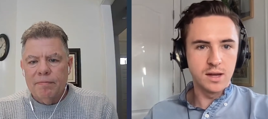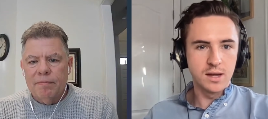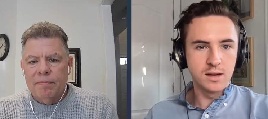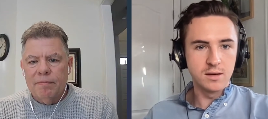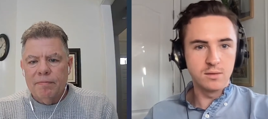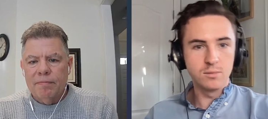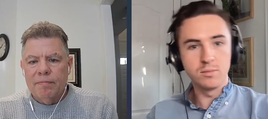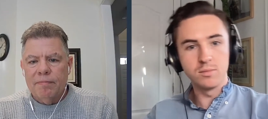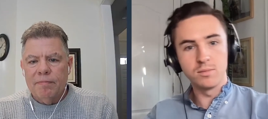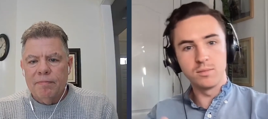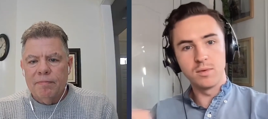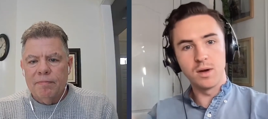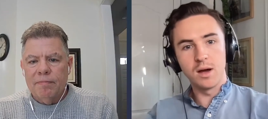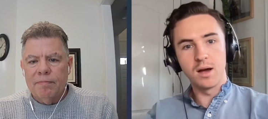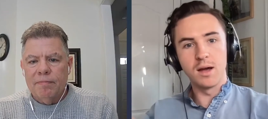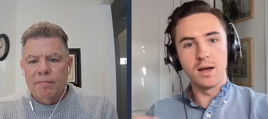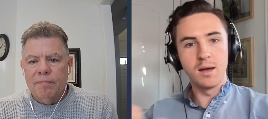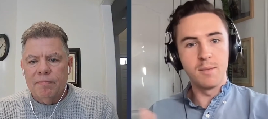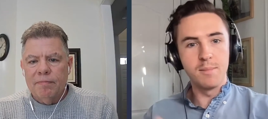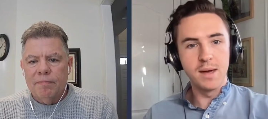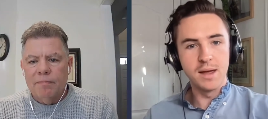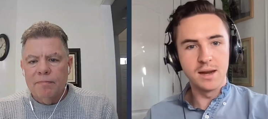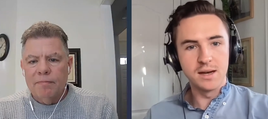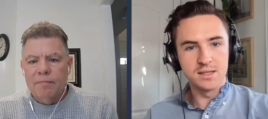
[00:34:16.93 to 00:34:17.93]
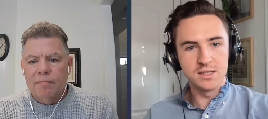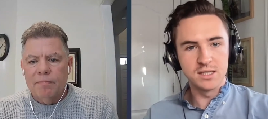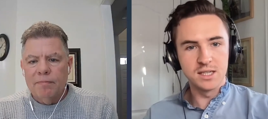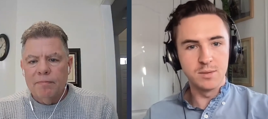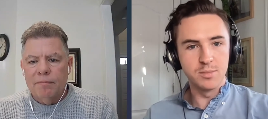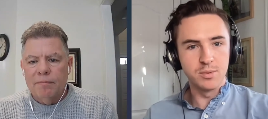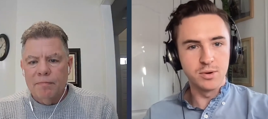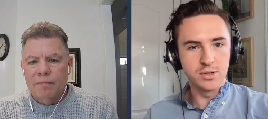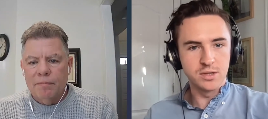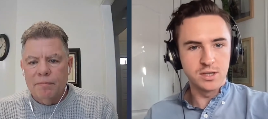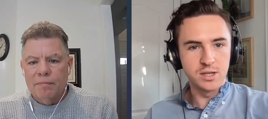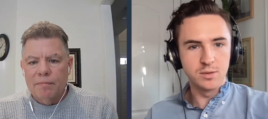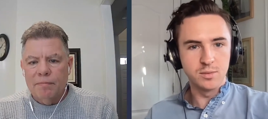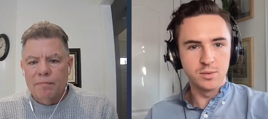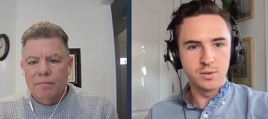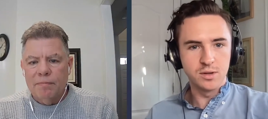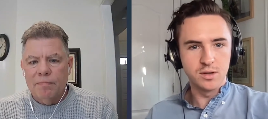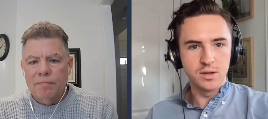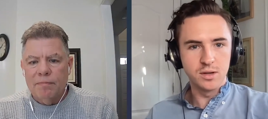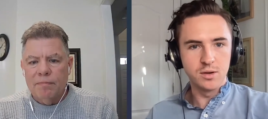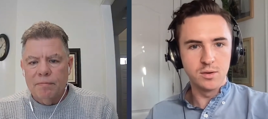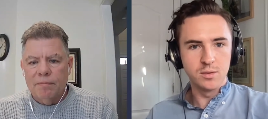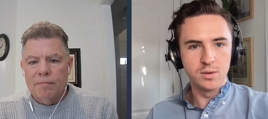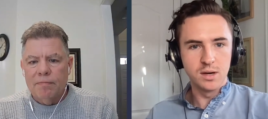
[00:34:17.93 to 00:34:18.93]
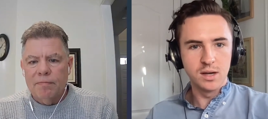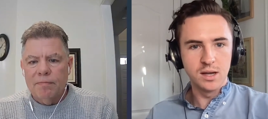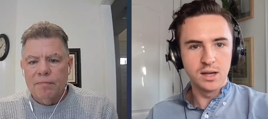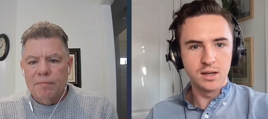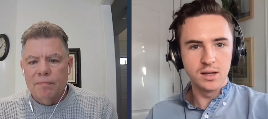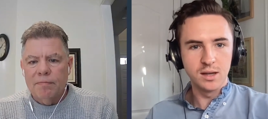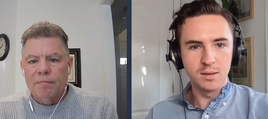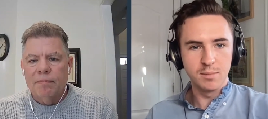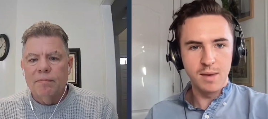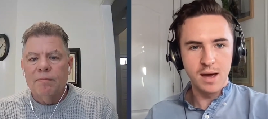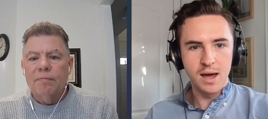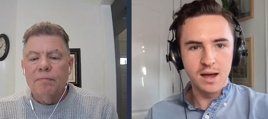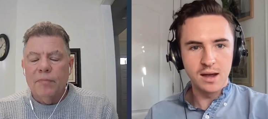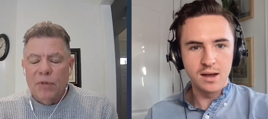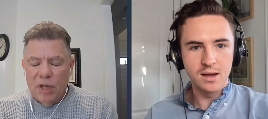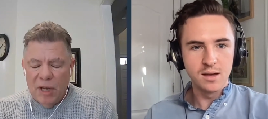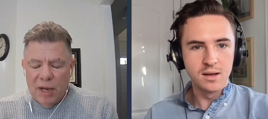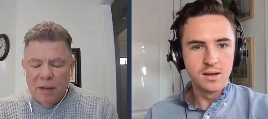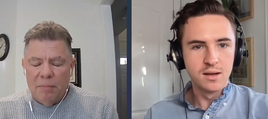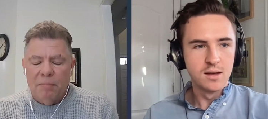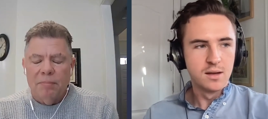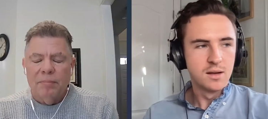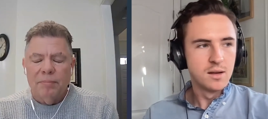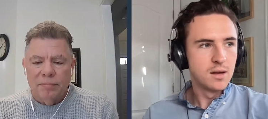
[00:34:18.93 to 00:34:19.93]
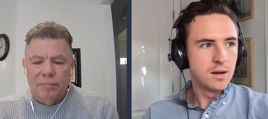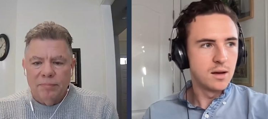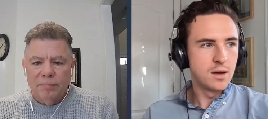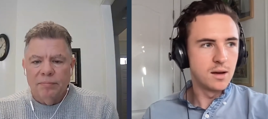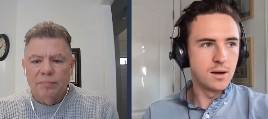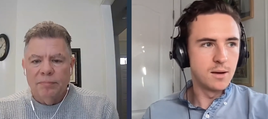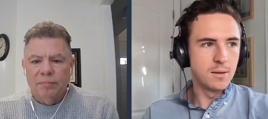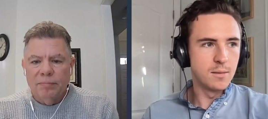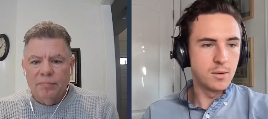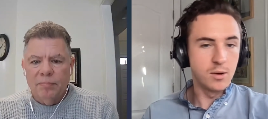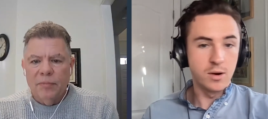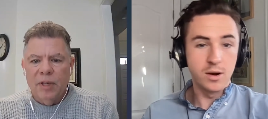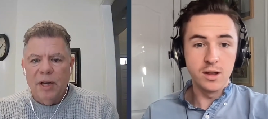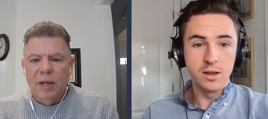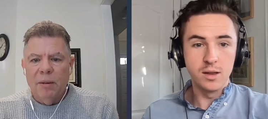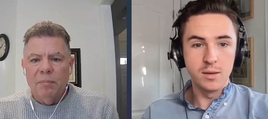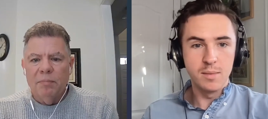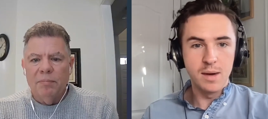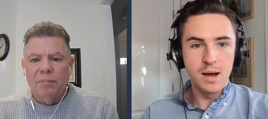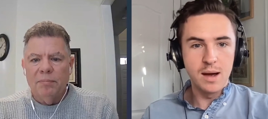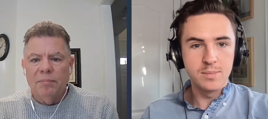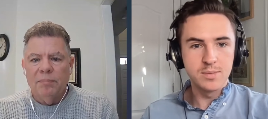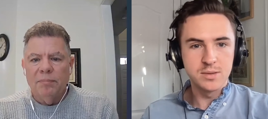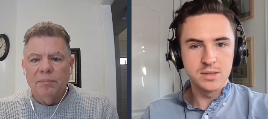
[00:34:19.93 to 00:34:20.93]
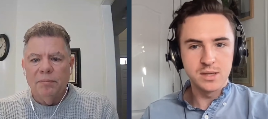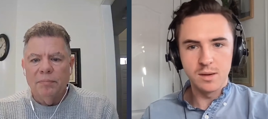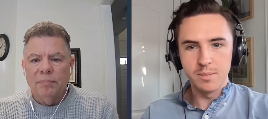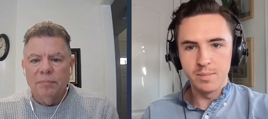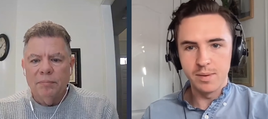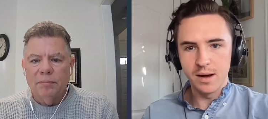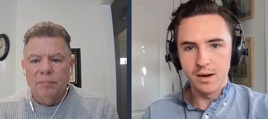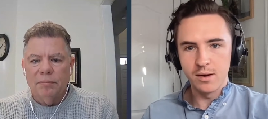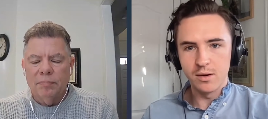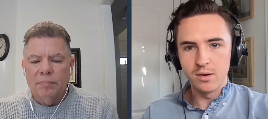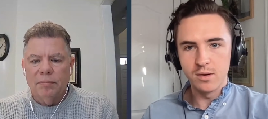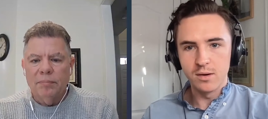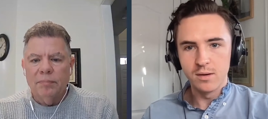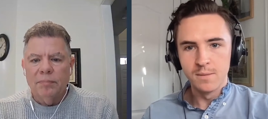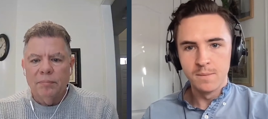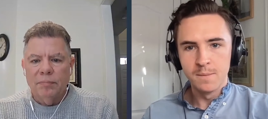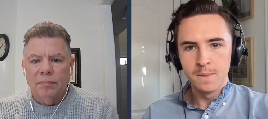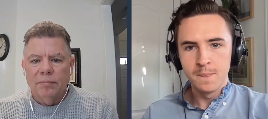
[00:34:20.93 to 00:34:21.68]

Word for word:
Speaker 1: that uh, Amanda Siebert did with you in Healing Mag yeah. uh, or yeah. Healing Maps about